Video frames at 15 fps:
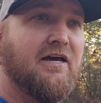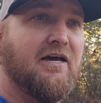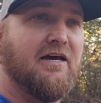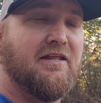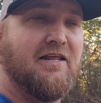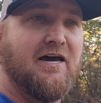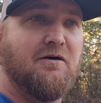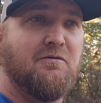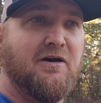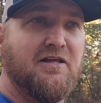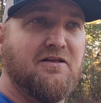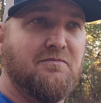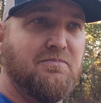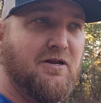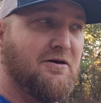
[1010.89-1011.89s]
And that way
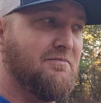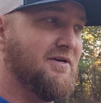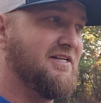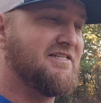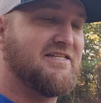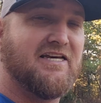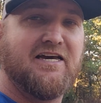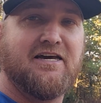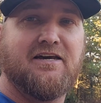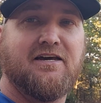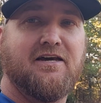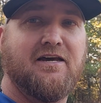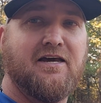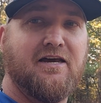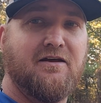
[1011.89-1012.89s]
the plumbing set
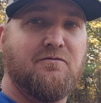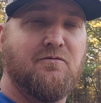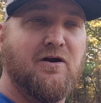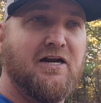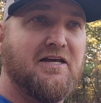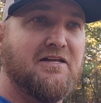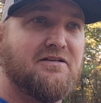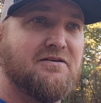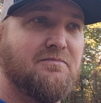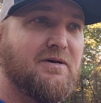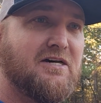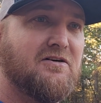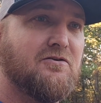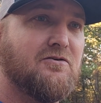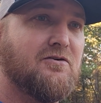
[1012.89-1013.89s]
and ready to
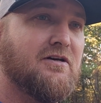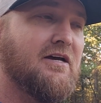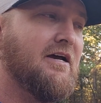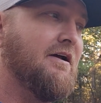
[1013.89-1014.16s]
build